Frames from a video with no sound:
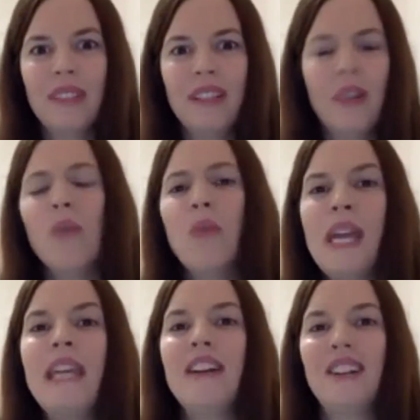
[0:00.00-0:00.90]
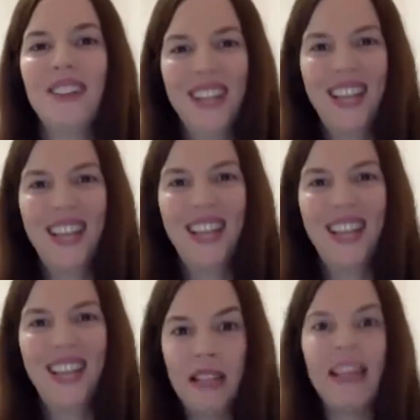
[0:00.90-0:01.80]
weaker,
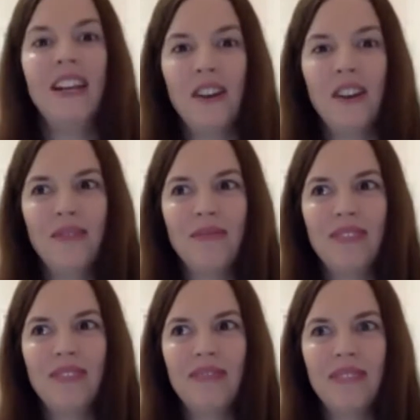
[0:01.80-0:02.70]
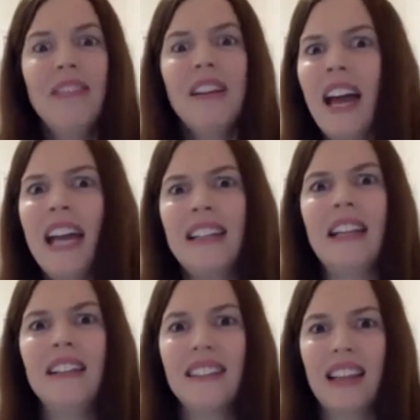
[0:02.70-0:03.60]
as I know even I
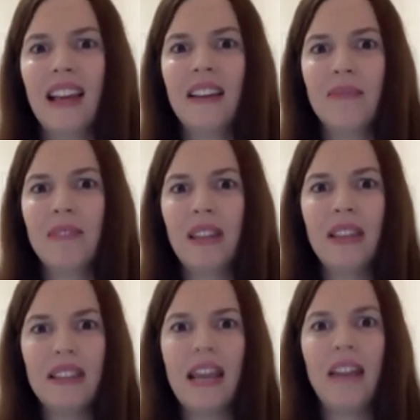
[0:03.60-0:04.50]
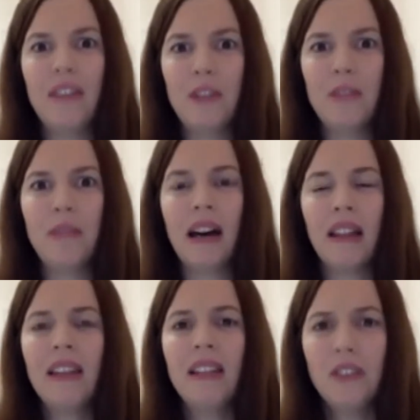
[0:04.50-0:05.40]
did at the start of this
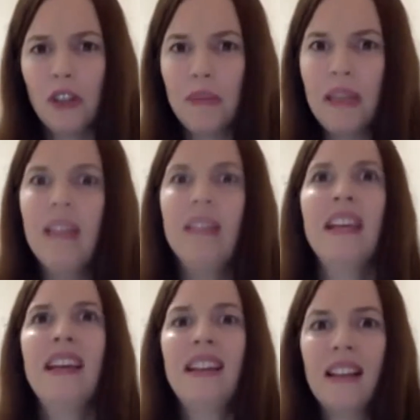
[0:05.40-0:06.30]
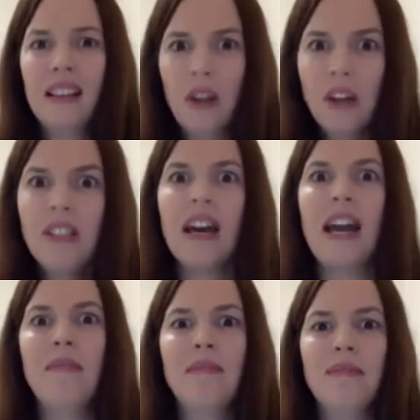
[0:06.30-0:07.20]
path. And it took me a long
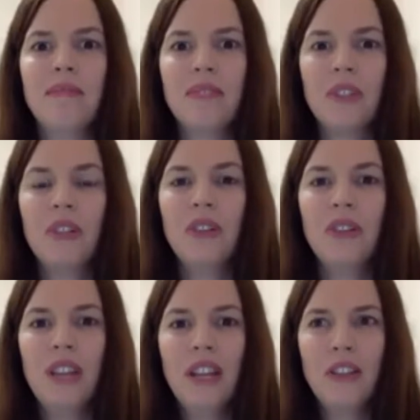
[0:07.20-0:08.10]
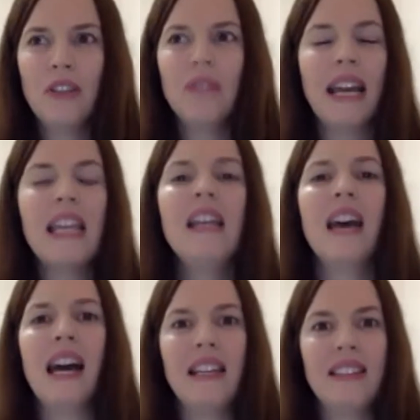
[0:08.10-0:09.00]
time to
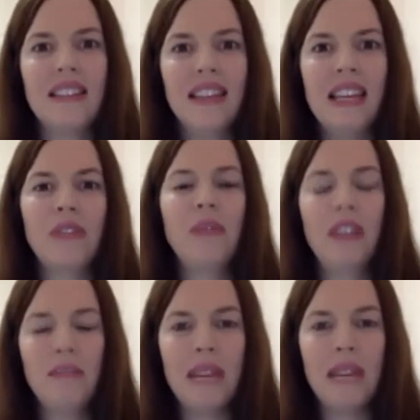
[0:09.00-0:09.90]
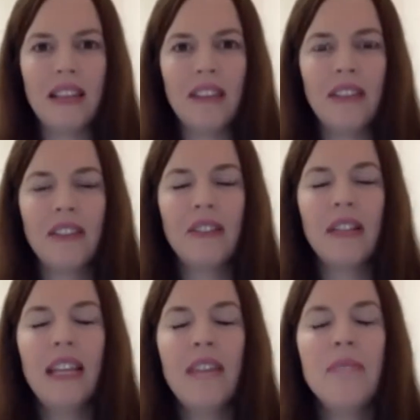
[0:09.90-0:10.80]
recognize this within myself, and to
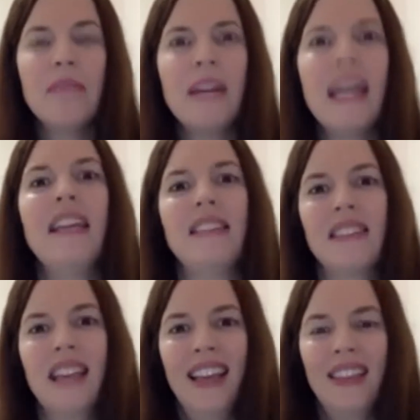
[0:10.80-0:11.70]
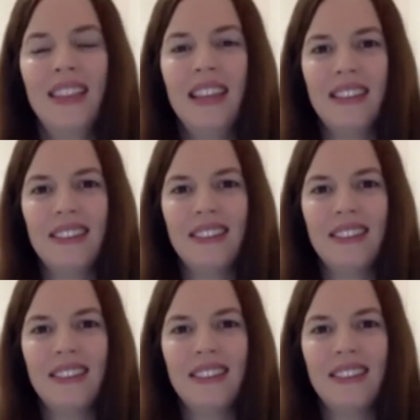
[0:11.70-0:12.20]
really embrace this